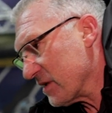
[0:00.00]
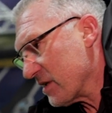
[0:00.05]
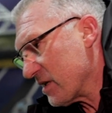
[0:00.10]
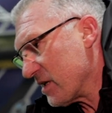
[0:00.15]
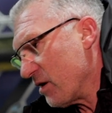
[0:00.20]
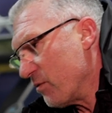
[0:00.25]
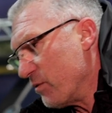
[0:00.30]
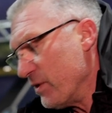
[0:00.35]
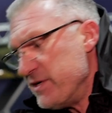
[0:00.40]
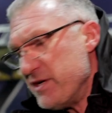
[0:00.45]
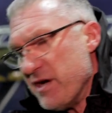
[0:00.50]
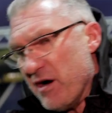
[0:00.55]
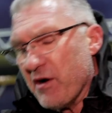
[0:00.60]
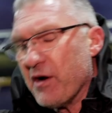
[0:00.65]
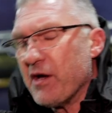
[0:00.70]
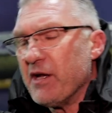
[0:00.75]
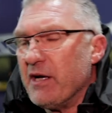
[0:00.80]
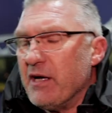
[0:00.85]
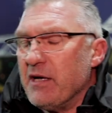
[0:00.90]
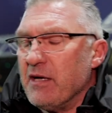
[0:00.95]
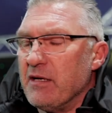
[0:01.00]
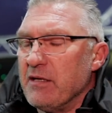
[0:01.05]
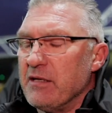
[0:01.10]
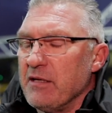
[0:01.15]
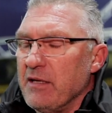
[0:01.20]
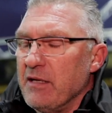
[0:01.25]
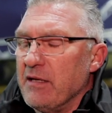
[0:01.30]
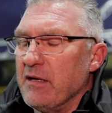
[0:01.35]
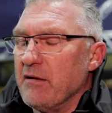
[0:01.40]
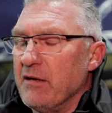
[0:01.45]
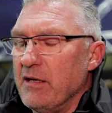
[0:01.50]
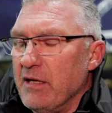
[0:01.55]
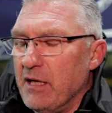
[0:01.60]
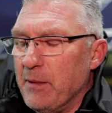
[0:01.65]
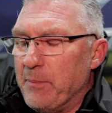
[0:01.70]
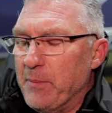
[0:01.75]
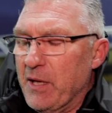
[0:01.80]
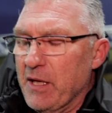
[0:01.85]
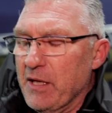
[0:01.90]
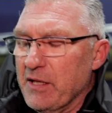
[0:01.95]
though we're not going to, you know,
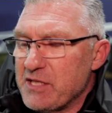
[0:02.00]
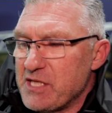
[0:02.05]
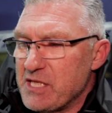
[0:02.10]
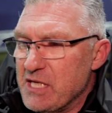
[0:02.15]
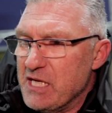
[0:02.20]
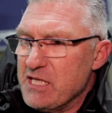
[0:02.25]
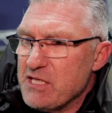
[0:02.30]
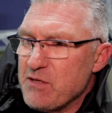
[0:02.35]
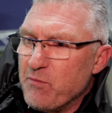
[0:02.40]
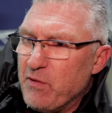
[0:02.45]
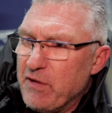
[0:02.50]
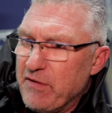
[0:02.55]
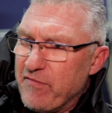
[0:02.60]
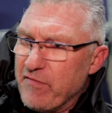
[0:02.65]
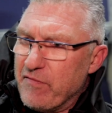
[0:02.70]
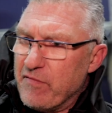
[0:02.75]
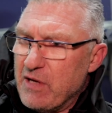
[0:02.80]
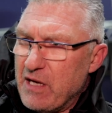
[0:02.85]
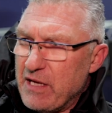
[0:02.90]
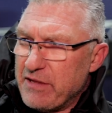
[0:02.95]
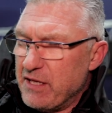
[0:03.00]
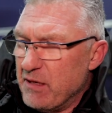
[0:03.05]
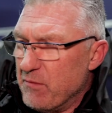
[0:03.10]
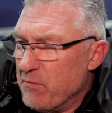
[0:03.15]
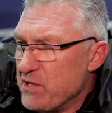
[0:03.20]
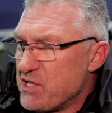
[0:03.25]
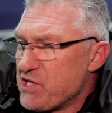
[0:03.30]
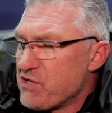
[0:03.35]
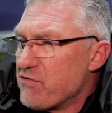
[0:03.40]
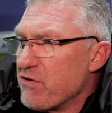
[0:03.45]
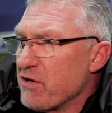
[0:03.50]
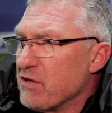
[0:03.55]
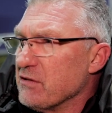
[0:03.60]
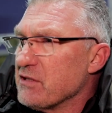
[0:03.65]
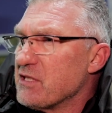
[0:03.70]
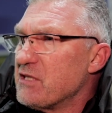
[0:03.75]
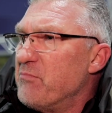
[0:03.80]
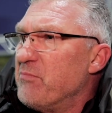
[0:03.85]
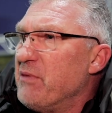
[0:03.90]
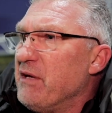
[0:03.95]
early part of the season, we I think we
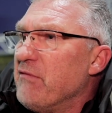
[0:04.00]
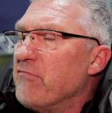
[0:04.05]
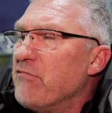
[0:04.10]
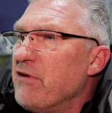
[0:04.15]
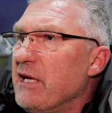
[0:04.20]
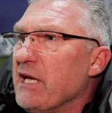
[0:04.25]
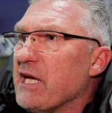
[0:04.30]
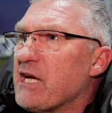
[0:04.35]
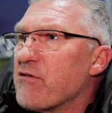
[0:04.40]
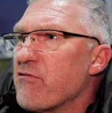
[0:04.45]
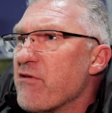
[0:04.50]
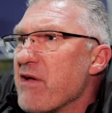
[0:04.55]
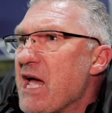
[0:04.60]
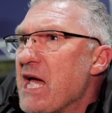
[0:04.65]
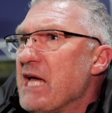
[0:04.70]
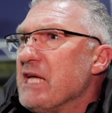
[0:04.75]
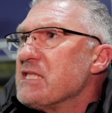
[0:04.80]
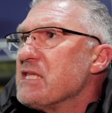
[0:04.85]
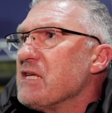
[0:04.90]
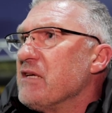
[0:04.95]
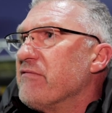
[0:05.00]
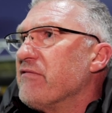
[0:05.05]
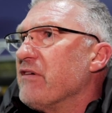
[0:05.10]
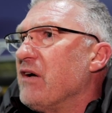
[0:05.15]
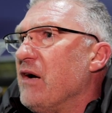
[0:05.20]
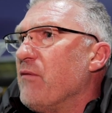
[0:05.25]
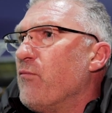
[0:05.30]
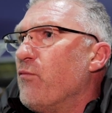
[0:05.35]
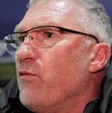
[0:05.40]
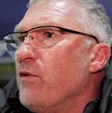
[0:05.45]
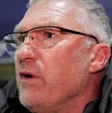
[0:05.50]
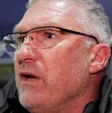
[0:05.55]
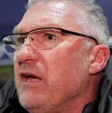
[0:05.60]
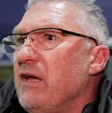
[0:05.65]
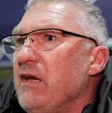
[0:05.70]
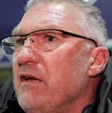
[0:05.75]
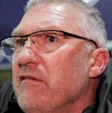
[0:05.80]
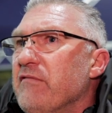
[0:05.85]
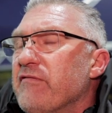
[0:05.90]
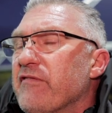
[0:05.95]
struggled to be really creative, and
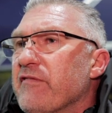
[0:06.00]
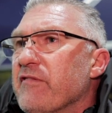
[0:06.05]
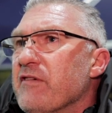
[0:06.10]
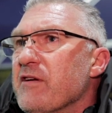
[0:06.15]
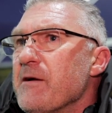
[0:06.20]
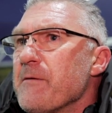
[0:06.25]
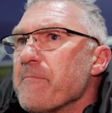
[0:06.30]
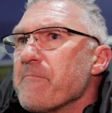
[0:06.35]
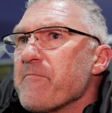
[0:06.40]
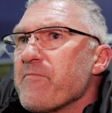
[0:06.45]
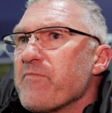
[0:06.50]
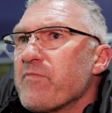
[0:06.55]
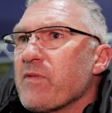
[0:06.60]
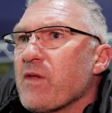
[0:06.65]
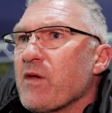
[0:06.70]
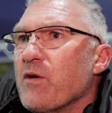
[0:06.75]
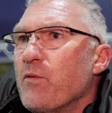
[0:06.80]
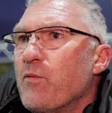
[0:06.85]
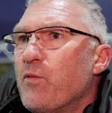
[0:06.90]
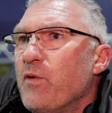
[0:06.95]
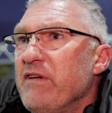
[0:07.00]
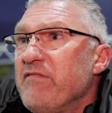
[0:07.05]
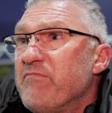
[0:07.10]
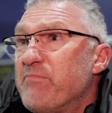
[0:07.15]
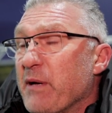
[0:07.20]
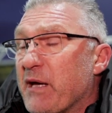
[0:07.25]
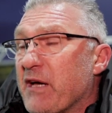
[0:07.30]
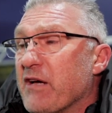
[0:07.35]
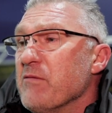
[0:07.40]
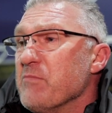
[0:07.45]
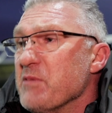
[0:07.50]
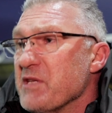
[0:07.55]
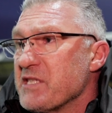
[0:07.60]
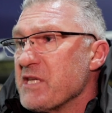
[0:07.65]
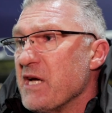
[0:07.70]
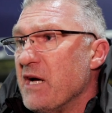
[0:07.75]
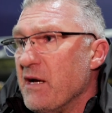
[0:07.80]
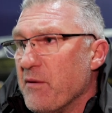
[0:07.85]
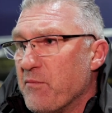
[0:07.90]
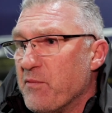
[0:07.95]
we've we've become a
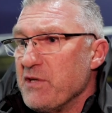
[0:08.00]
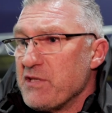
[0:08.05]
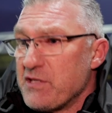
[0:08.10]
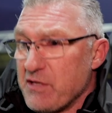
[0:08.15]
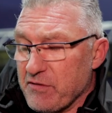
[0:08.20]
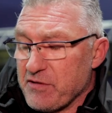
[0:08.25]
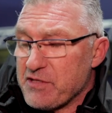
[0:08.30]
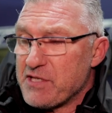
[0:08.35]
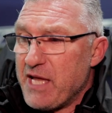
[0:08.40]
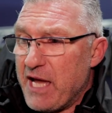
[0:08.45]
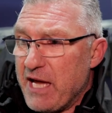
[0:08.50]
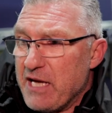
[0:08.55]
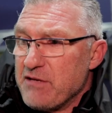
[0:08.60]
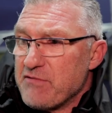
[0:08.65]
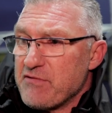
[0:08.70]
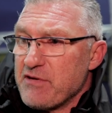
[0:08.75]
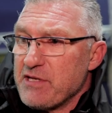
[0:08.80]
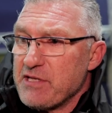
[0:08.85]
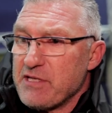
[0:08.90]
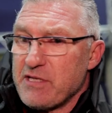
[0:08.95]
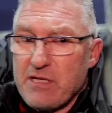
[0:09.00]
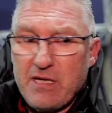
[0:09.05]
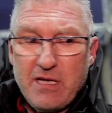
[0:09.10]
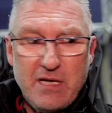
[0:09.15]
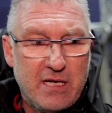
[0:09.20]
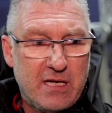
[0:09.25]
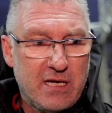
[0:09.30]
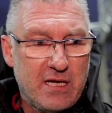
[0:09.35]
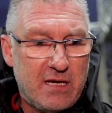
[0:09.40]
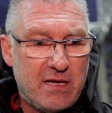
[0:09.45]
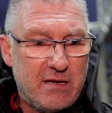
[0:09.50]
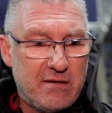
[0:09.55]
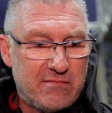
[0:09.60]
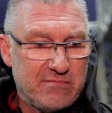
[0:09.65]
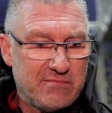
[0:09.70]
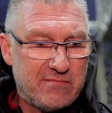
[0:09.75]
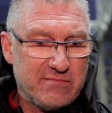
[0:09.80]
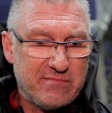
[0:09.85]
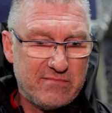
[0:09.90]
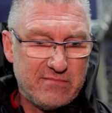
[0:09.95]
side which looks dangerous.
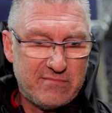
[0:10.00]
Um,